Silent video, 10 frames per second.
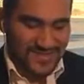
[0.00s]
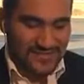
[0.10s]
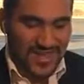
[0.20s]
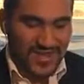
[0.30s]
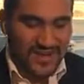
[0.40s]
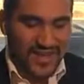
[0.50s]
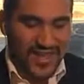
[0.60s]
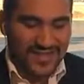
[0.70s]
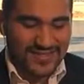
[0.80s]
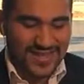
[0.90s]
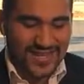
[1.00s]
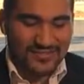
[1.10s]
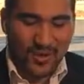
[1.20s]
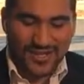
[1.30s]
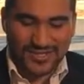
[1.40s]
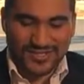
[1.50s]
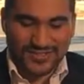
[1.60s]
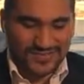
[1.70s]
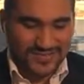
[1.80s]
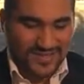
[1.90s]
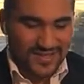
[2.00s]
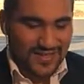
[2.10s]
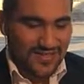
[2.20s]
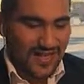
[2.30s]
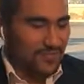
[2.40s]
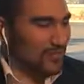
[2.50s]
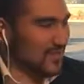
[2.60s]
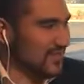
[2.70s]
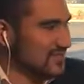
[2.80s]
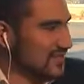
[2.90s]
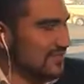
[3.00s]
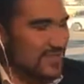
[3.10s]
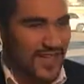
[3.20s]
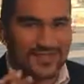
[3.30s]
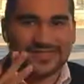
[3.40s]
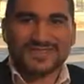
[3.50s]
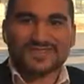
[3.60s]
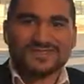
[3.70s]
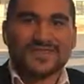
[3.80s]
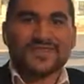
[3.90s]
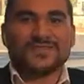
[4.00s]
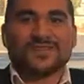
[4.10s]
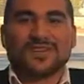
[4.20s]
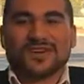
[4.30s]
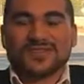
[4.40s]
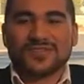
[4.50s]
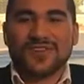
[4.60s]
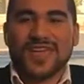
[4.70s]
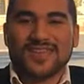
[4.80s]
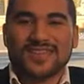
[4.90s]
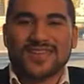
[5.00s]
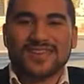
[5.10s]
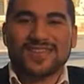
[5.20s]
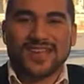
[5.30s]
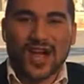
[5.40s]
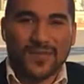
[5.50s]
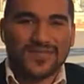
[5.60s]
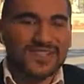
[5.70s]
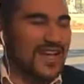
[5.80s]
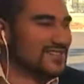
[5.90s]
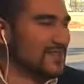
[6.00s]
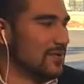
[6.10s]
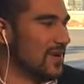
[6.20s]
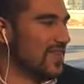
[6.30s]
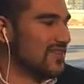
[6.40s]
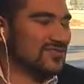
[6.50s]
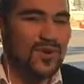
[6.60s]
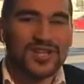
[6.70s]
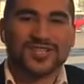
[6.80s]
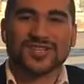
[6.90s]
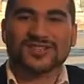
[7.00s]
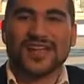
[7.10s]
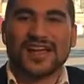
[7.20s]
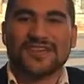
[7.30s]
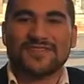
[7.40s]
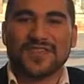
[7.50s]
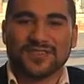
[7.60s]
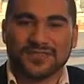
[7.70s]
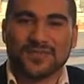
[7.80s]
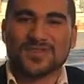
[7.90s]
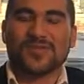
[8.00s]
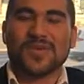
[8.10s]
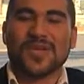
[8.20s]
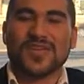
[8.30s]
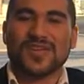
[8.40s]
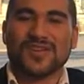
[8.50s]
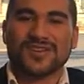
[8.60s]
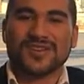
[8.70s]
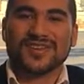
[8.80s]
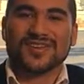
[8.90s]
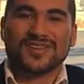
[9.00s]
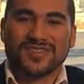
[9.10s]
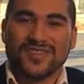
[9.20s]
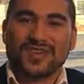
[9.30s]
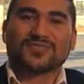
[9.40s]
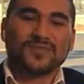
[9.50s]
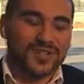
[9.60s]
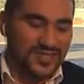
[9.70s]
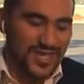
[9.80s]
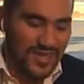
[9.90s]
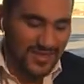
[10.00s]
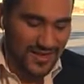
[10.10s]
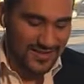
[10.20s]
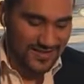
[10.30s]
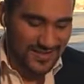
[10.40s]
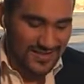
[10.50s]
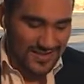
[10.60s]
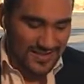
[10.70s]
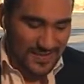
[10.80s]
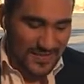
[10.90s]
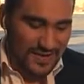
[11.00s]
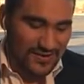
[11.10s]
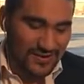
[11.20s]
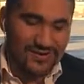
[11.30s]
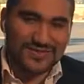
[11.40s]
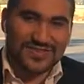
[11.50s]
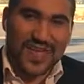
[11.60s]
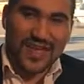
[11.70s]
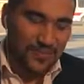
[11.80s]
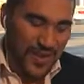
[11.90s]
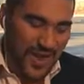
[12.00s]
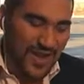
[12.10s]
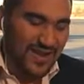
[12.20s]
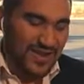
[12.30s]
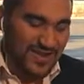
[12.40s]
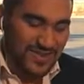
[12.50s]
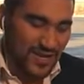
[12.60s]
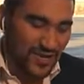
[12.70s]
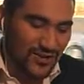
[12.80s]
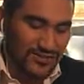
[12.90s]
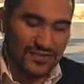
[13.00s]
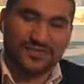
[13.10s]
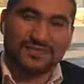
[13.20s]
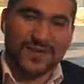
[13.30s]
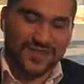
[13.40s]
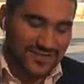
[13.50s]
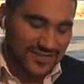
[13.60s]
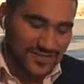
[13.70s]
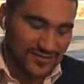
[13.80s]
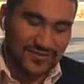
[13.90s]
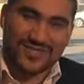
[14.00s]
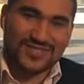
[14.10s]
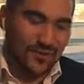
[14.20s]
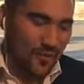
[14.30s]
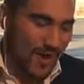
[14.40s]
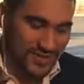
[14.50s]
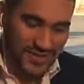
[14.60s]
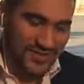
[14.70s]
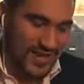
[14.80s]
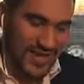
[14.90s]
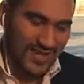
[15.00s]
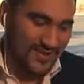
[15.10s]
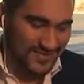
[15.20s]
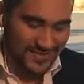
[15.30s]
man. Okay, last question. Please leave thanks to Nathyn in the comments, guys. Everybody that is watching us live, thank you so much for being here. Thank you so much, Nathyn. Take a pen and take notes because this is the question that